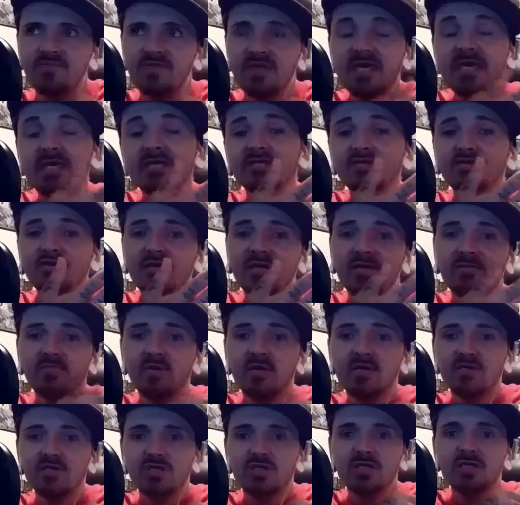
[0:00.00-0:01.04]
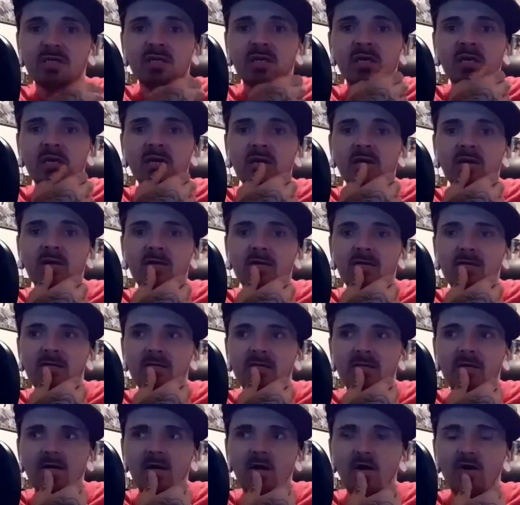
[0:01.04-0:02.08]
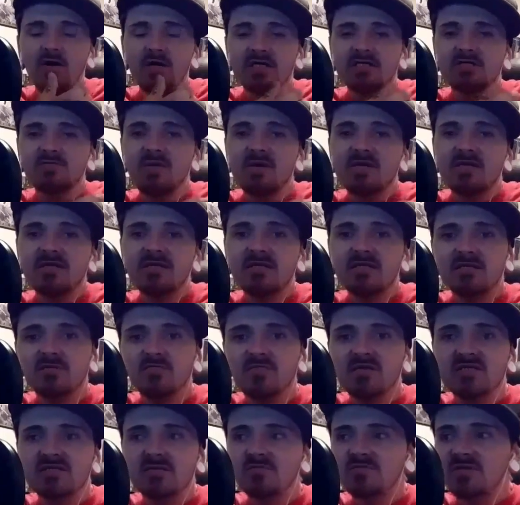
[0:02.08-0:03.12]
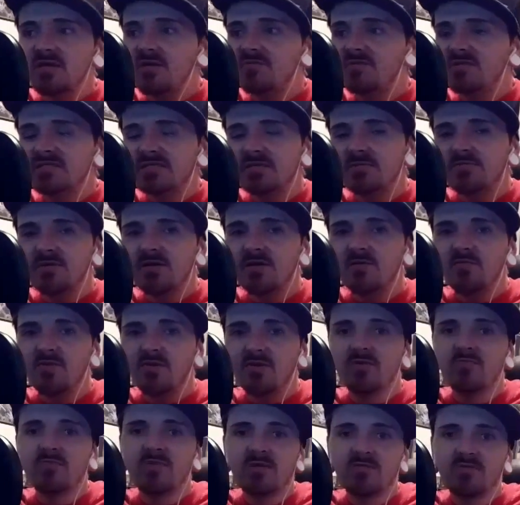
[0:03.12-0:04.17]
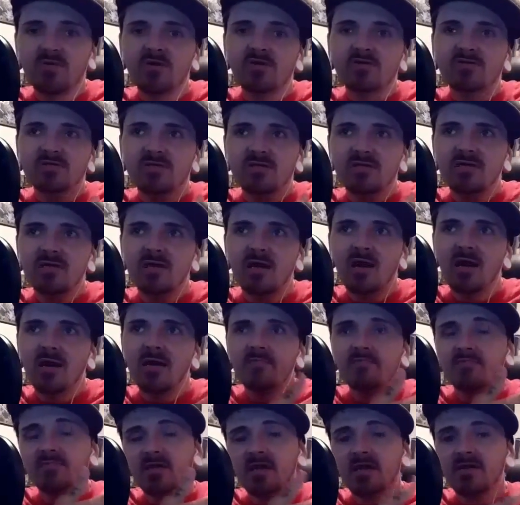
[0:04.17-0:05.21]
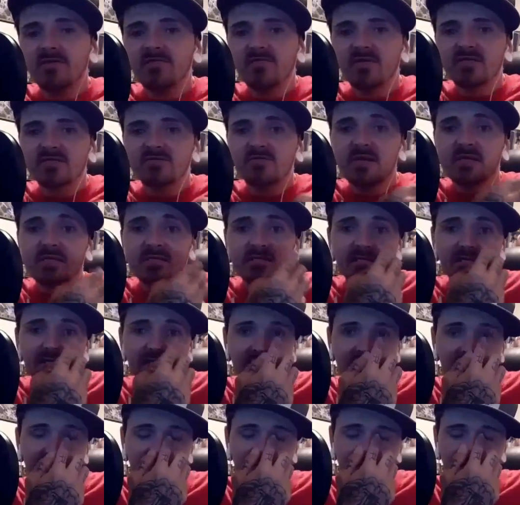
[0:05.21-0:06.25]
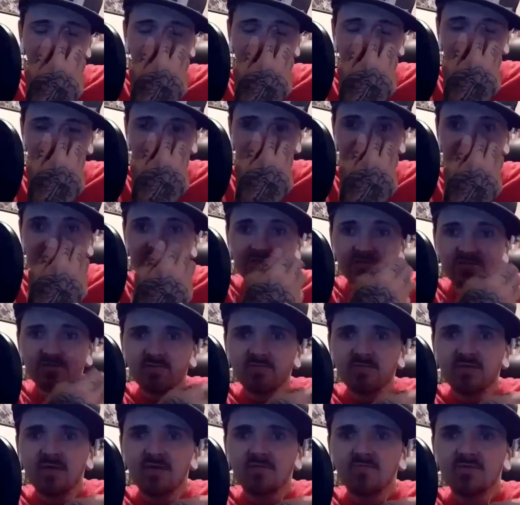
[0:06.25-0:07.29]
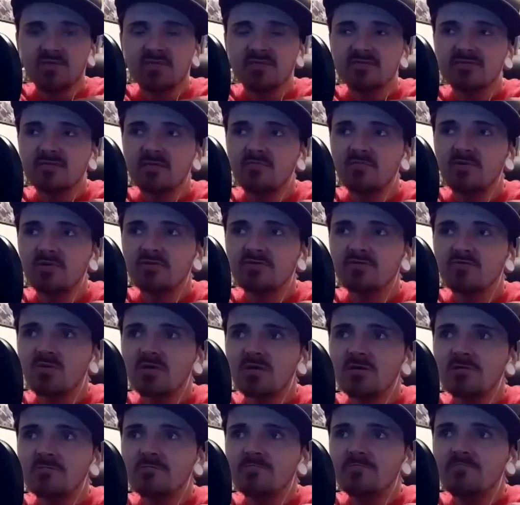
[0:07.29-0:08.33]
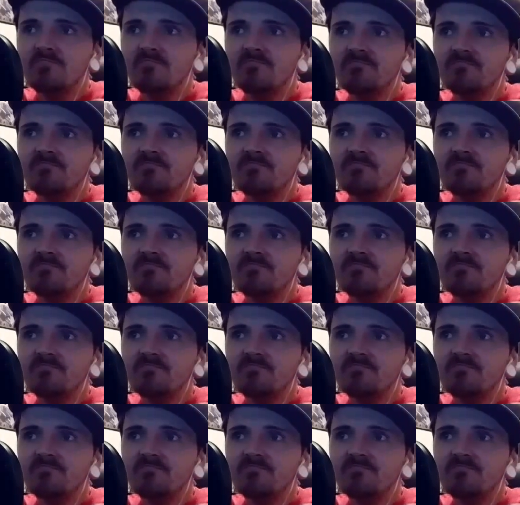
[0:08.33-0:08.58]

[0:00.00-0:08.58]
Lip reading: the history of Bungie are expecting it to be sometime in September. And me personally, I'm kind of expecting Destiny 2 sometime in December as well.